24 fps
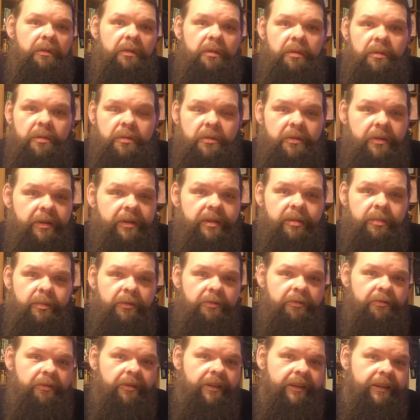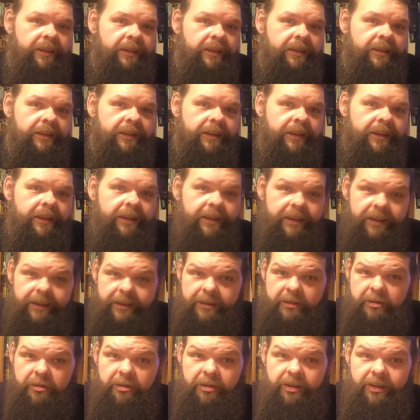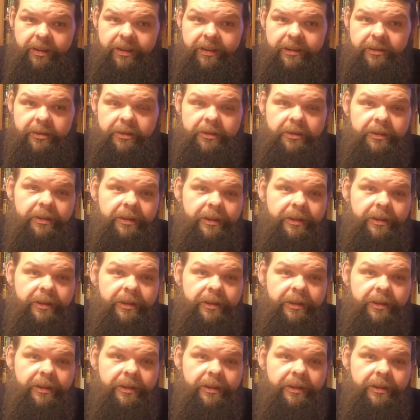Directed by Frank Hennenlotter.